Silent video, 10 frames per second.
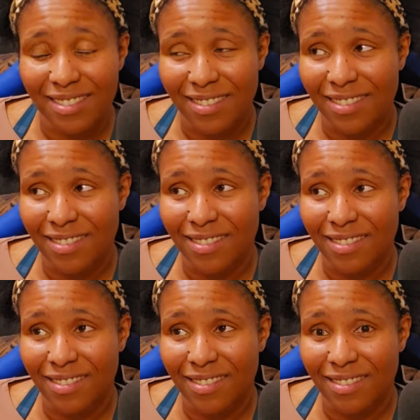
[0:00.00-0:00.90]

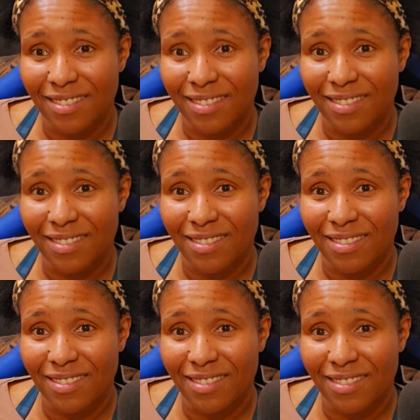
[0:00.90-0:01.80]

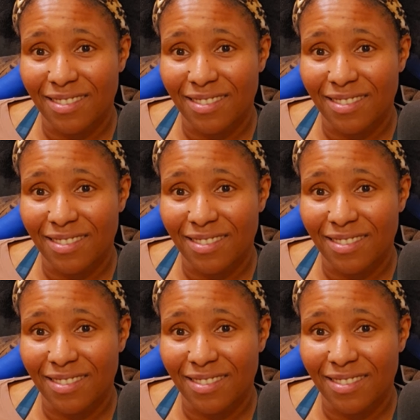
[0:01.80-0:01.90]
(silence)